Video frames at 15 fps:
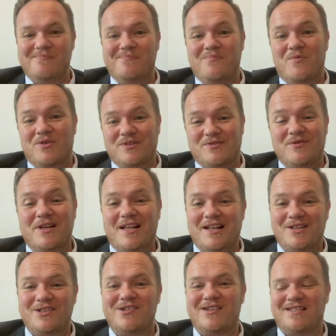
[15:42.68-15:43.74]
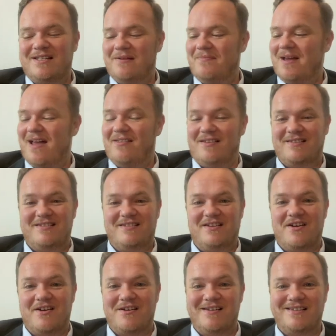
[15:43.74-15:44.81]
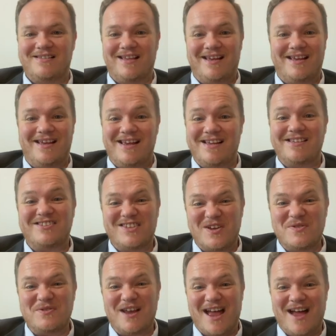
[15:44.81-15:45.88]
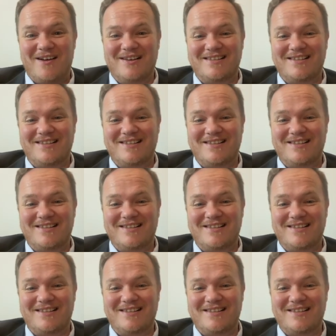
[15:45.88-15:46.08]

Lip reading: What's really interesting about this cigar is that it's sold out,